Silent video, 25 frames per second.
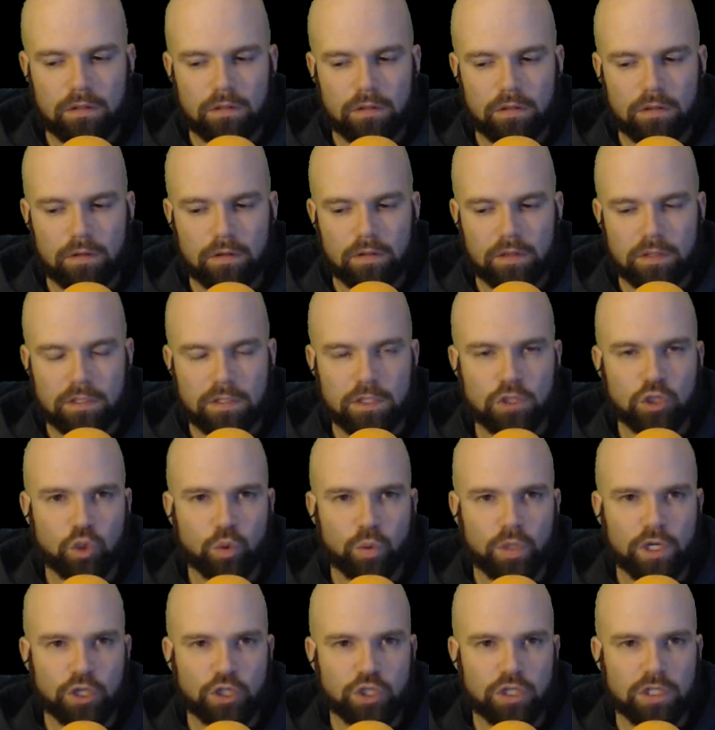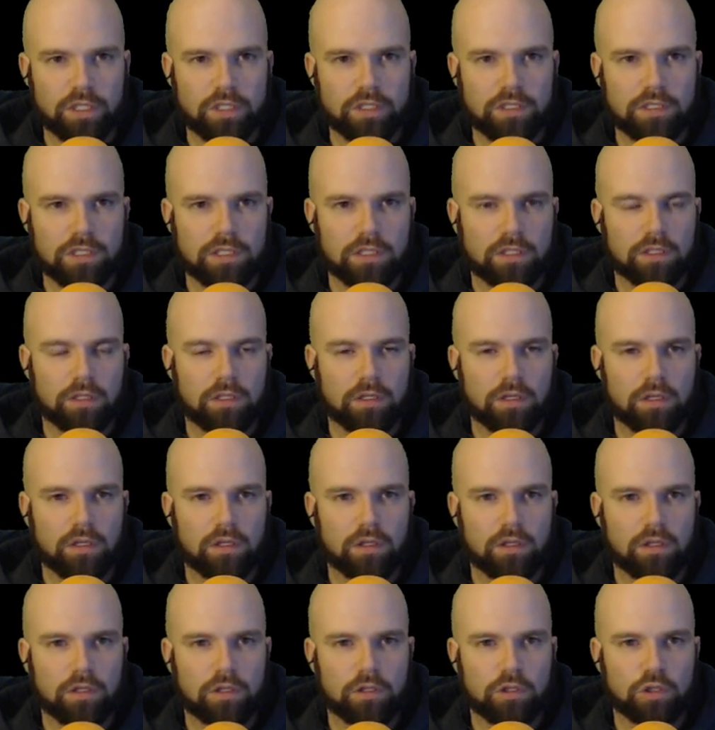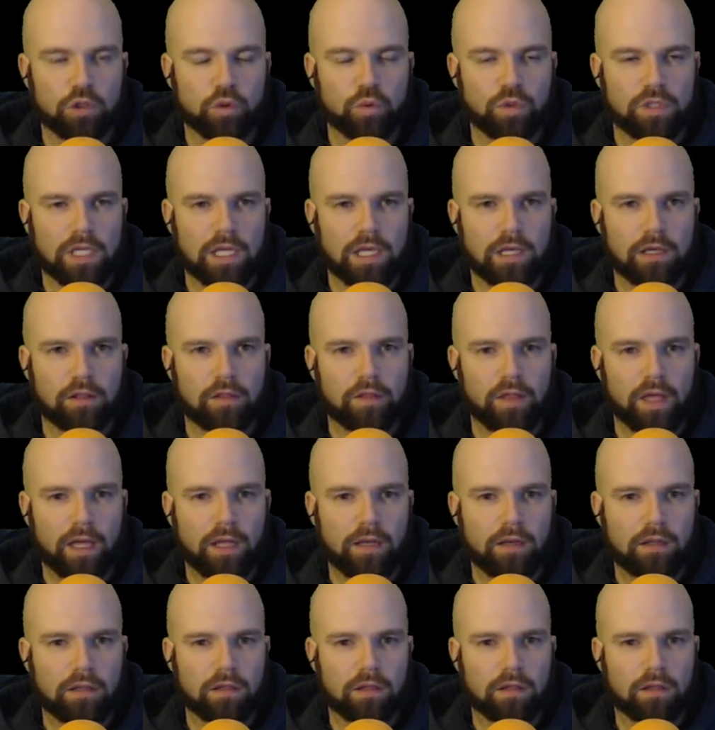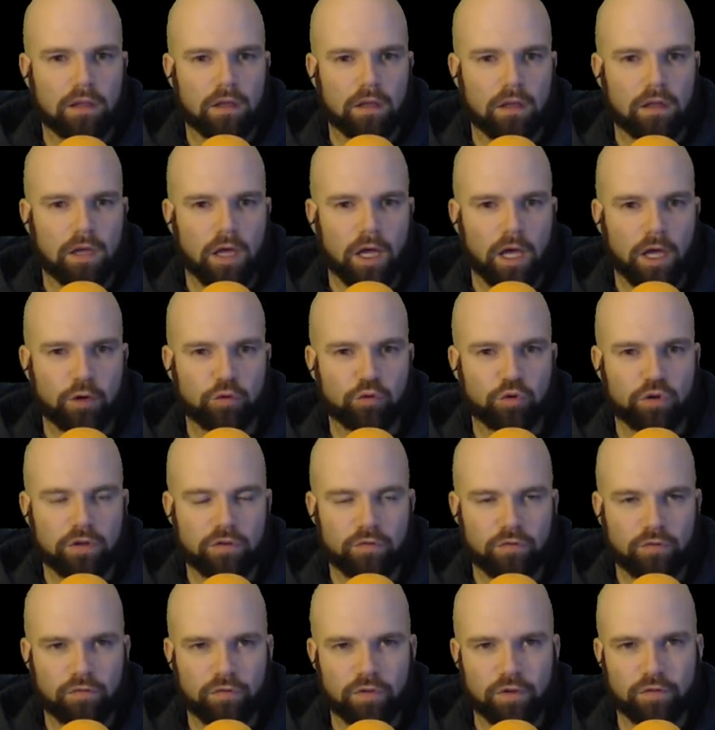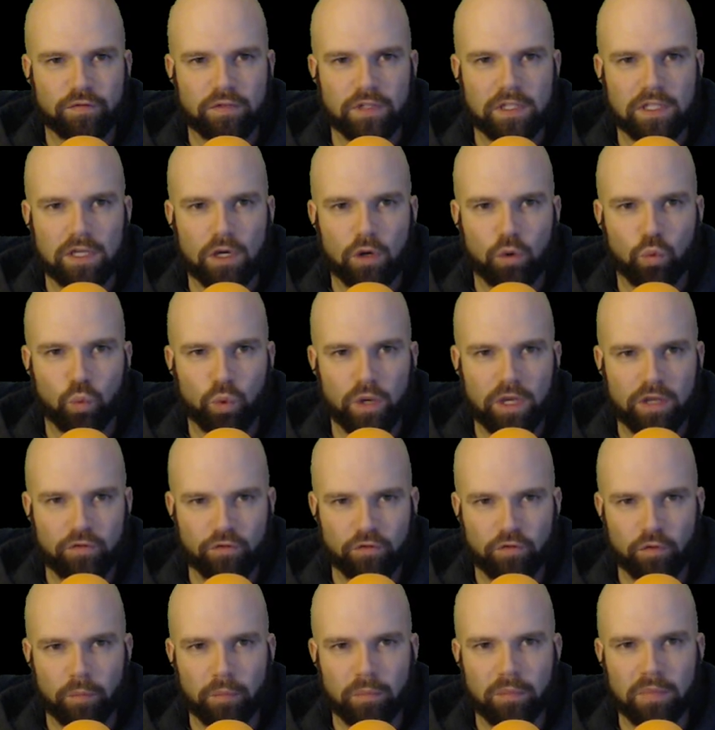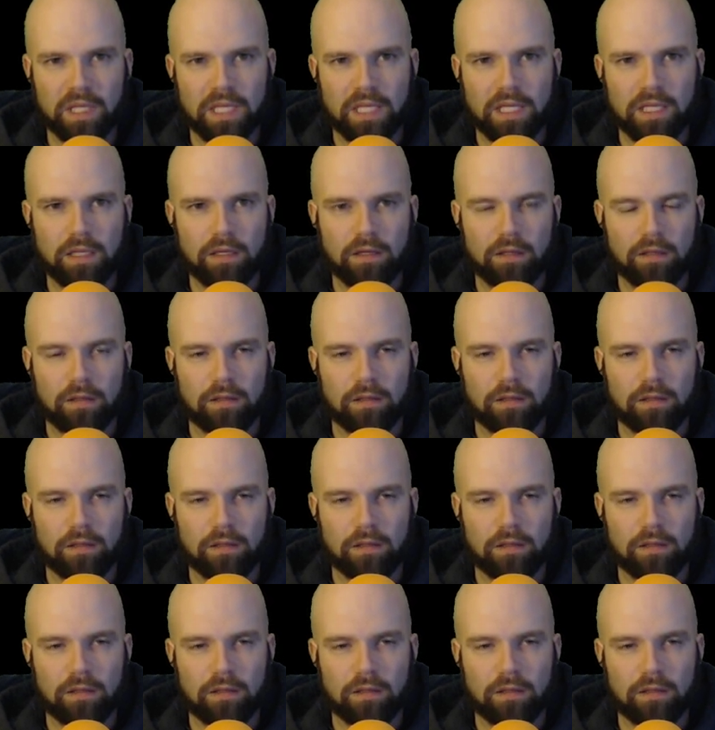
the situation is, you take that one hundred fifty away from me